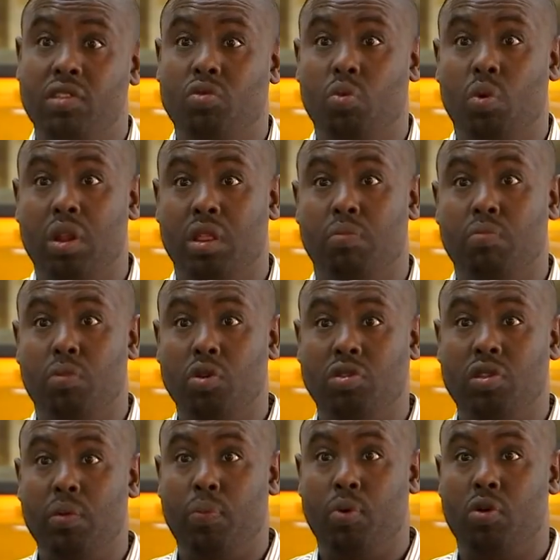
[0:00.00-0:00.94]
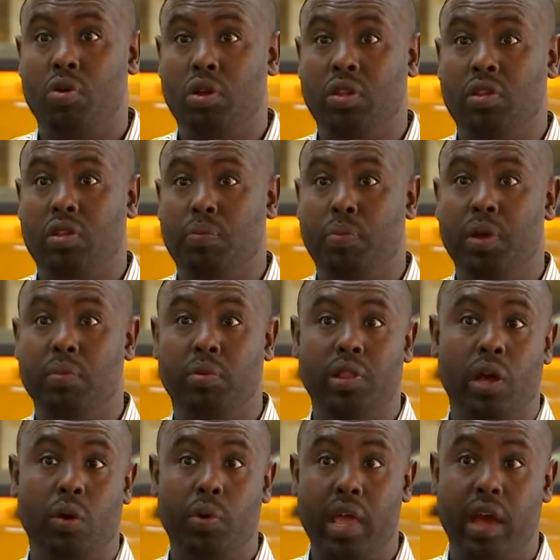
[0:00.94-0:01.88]
is one of the most important people
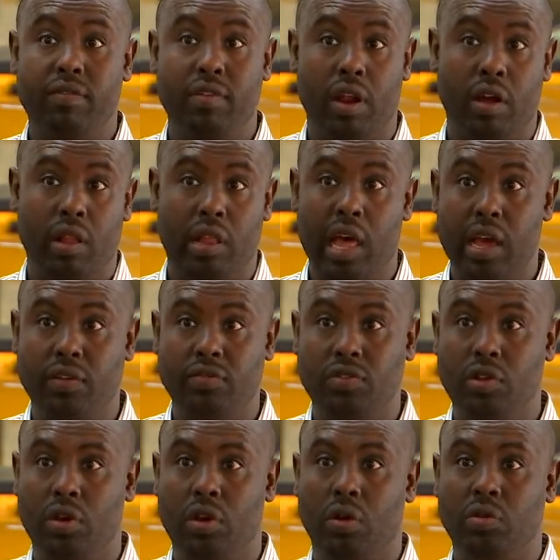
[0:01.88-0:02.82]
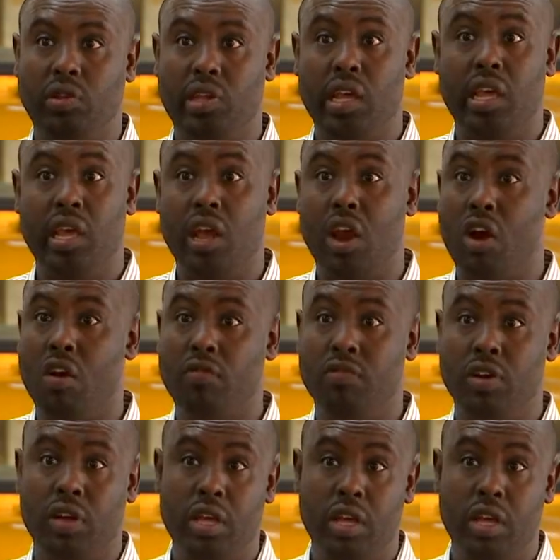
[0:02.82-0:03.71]
that we have in our lives, you know, taking care of our